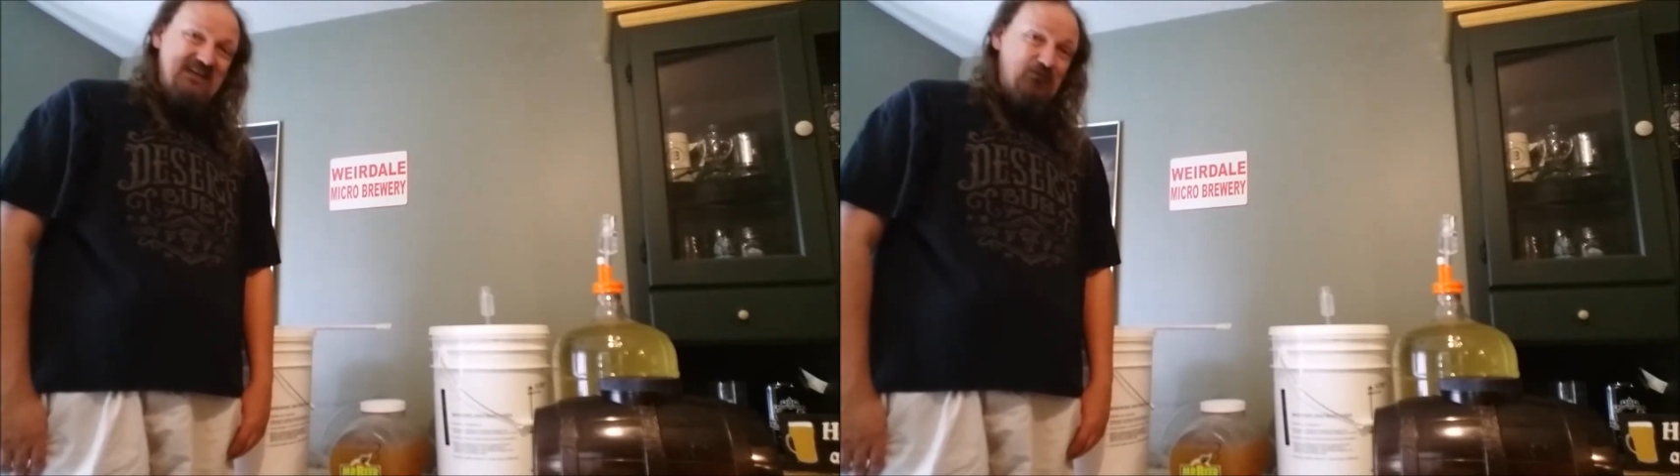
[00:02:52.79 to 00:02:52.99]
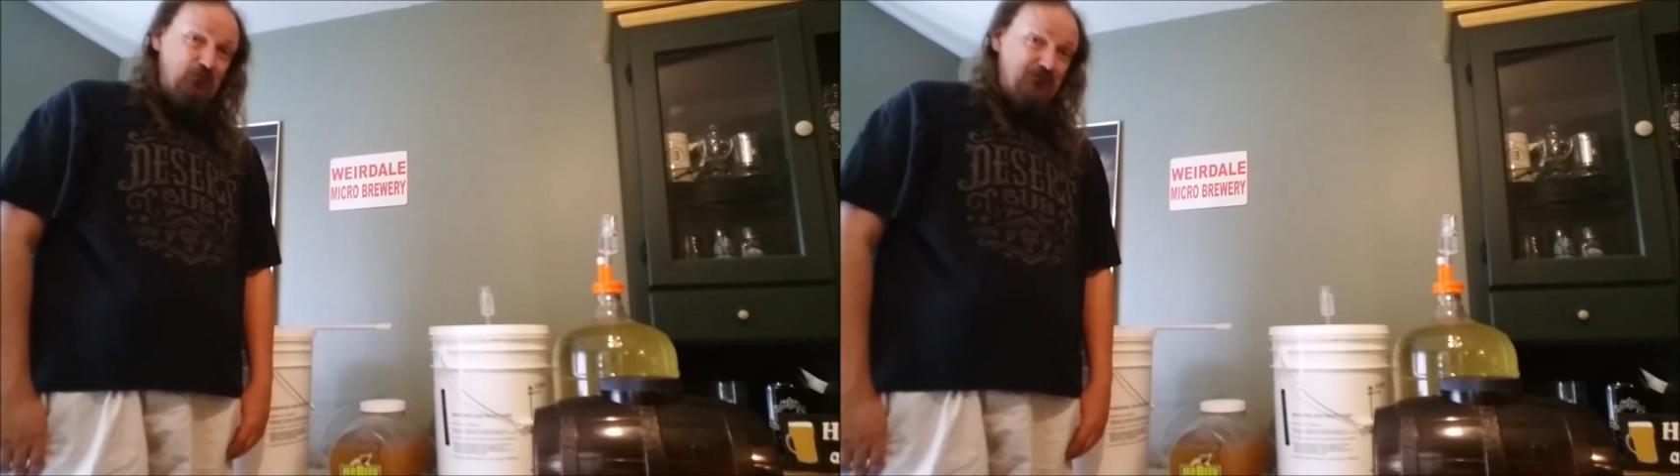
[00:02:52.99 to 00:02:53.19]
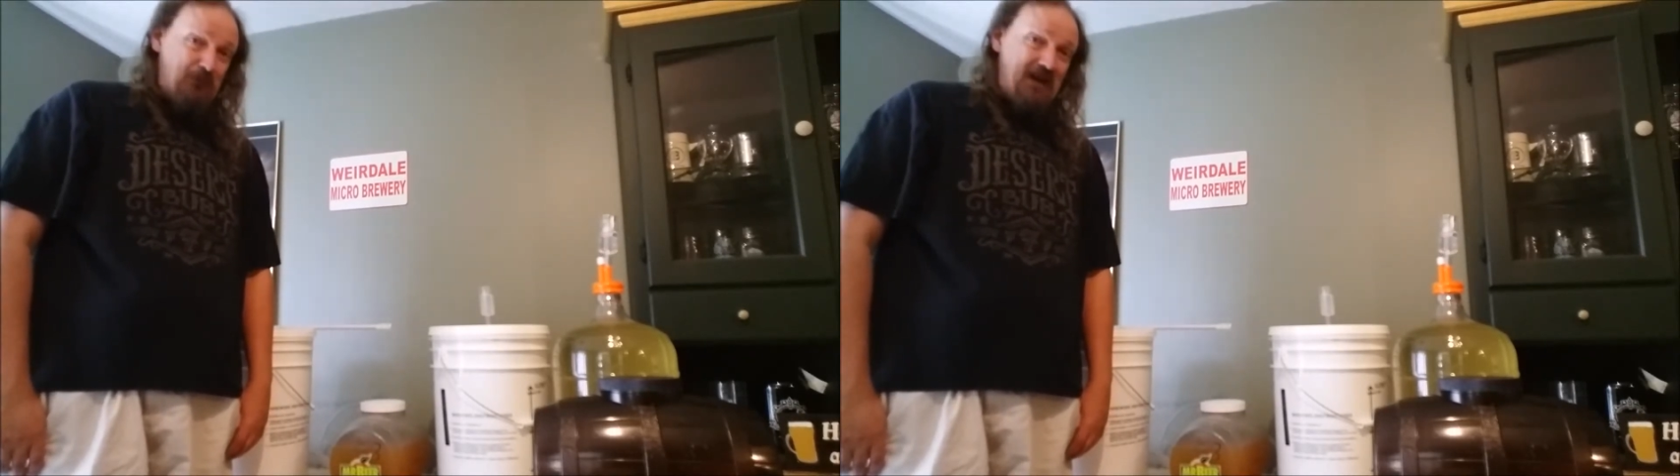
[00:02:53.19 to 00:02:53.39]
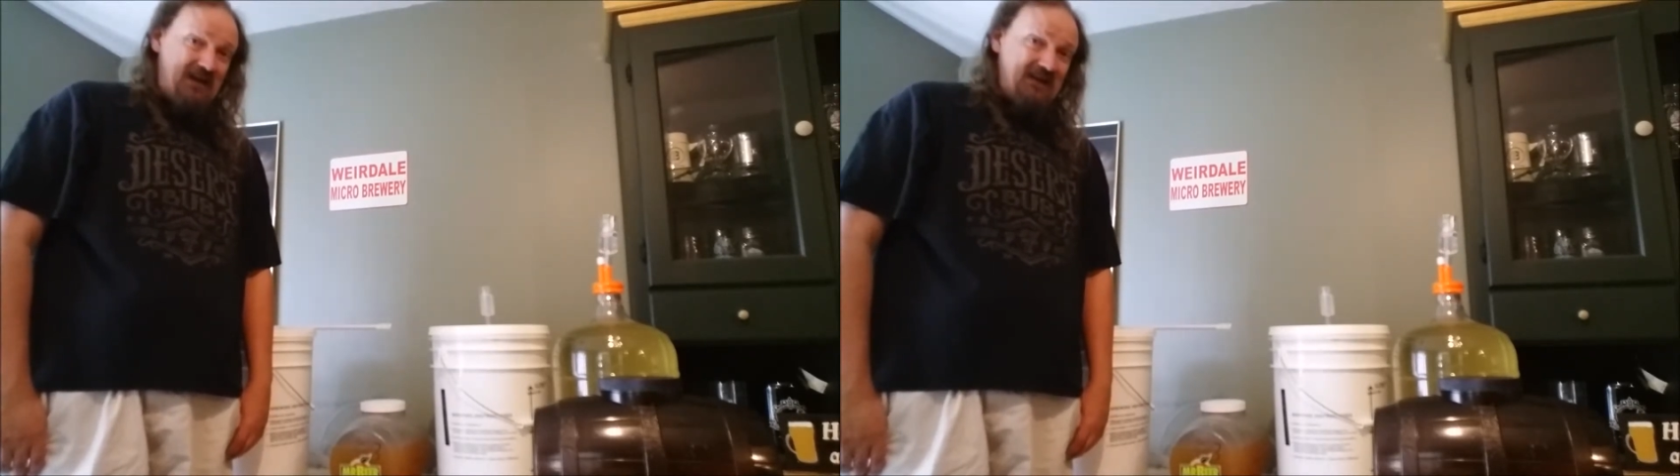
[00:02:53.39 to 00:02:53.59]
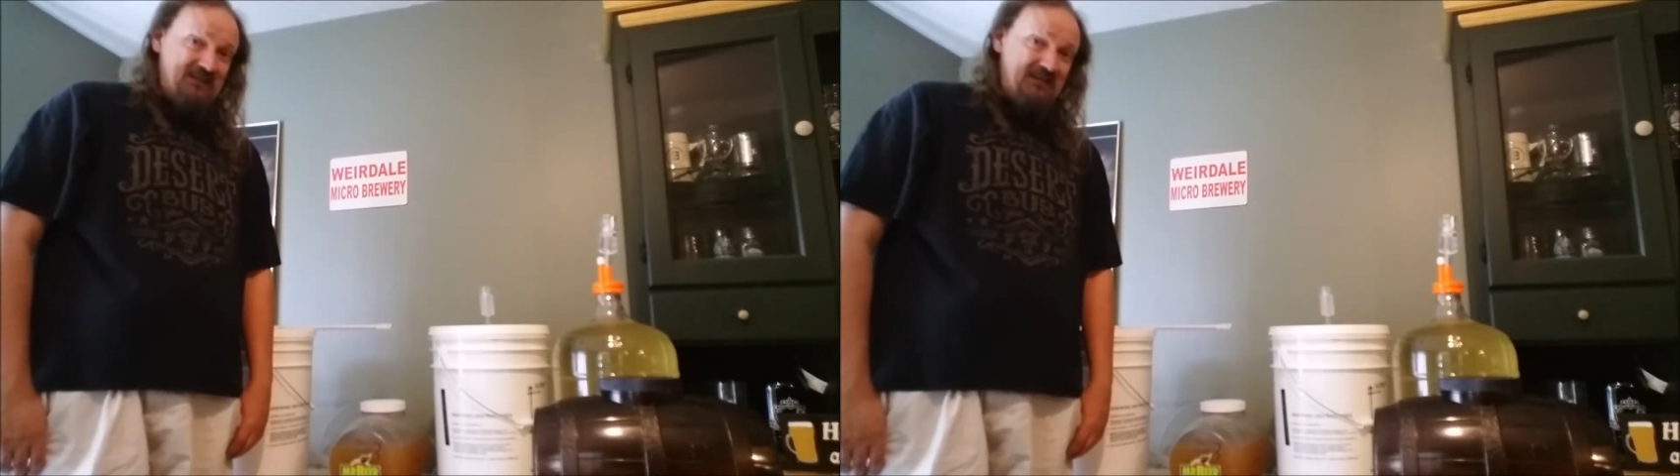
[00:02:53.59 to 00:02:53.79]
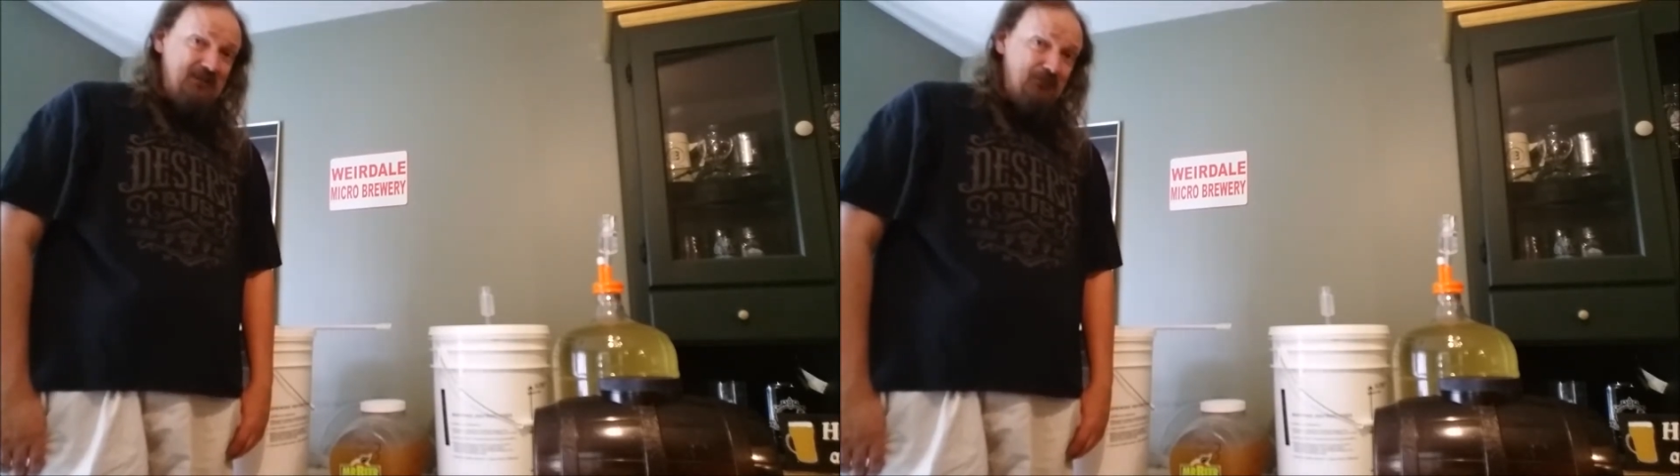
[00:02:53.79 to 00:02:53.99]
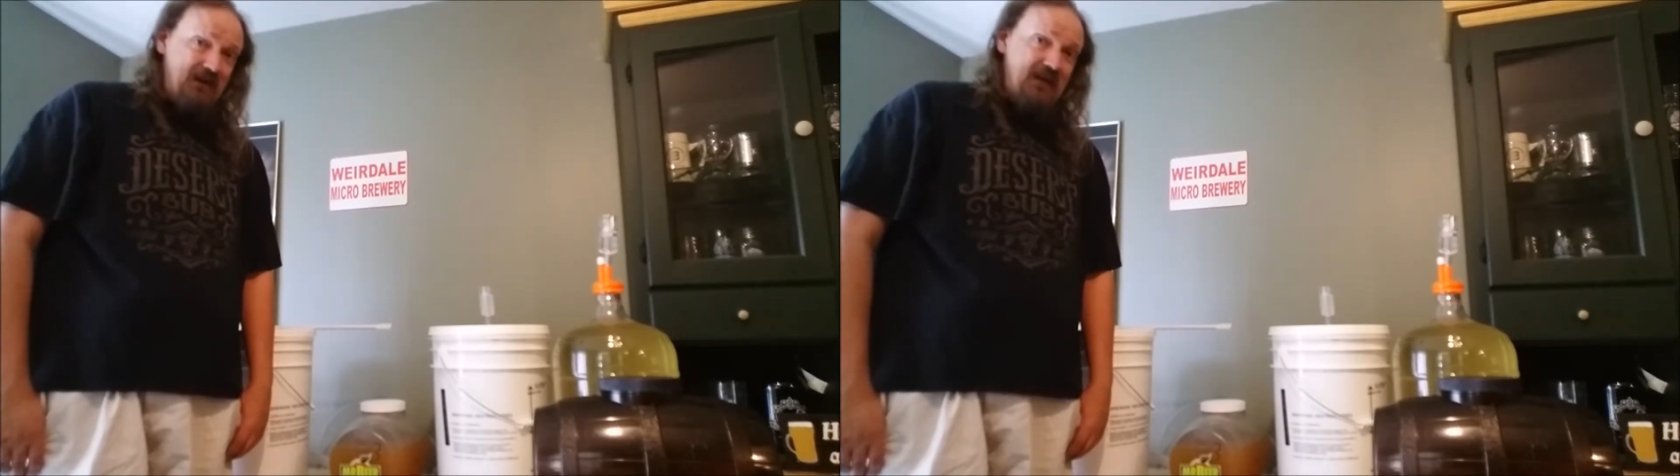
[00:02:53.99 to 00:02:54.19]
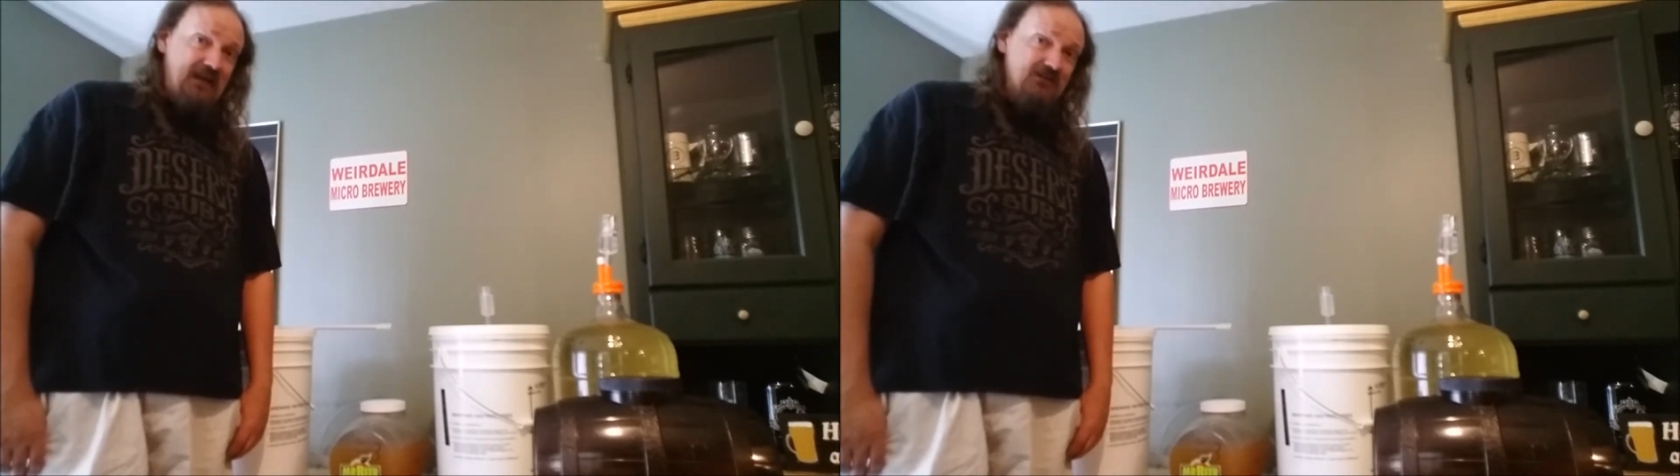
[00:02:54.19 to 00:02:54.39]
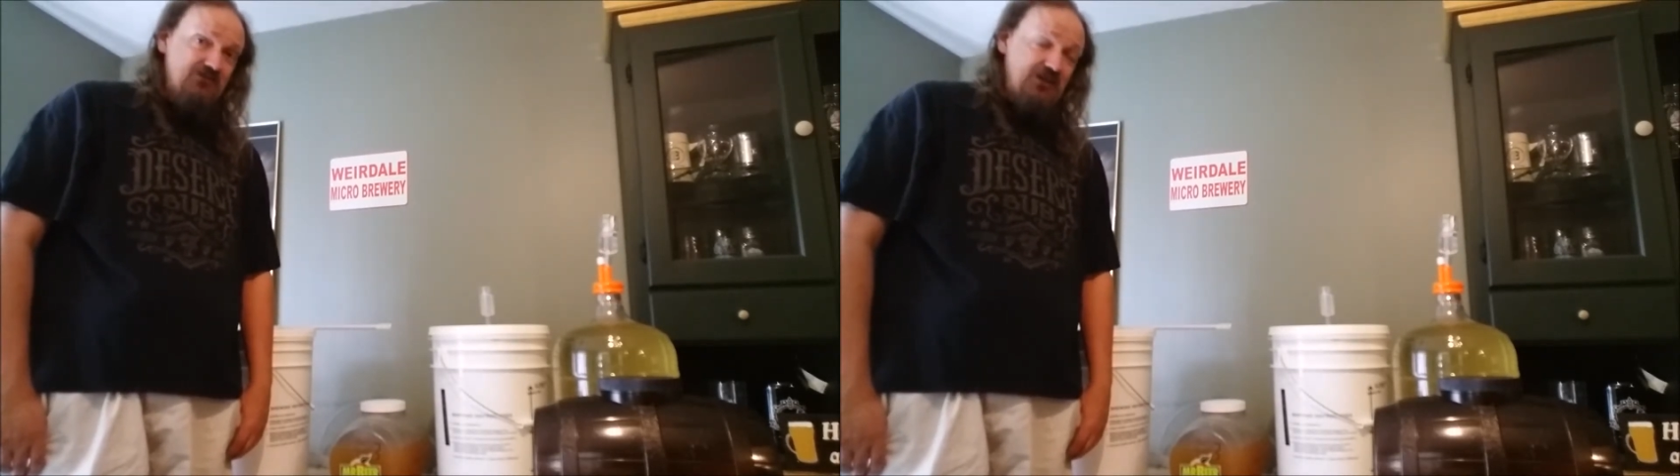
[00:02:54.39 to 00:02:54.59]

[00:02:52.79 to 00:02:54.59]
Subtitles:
It was a bad idea. My hands